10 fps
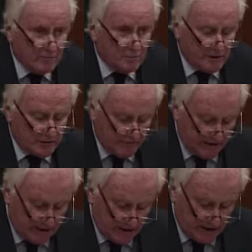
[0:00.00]
was
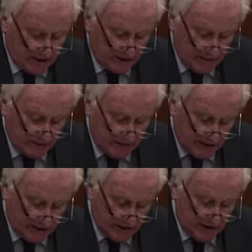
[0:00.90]
whether
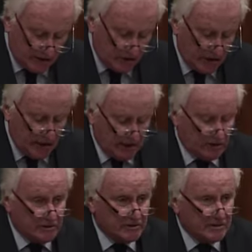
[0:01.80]
circumstances had
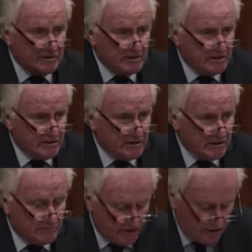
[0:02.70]
changed since
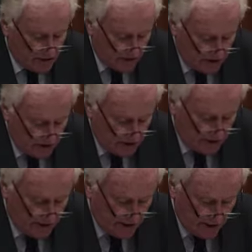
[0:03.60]
the original
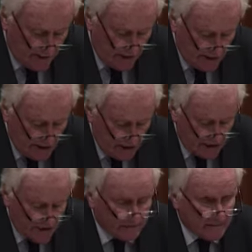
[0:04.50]
sentence had been
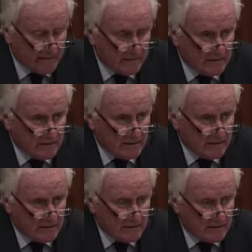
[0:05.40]
passed.
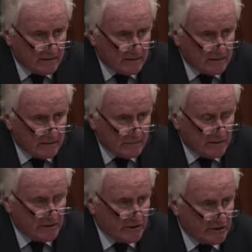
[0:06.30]
The
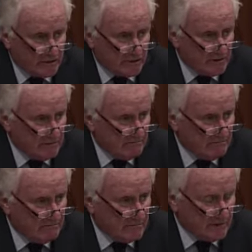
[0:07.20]
prosecutor,
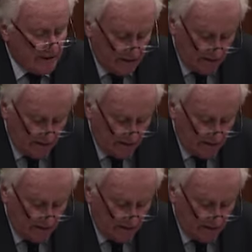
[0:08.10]
said the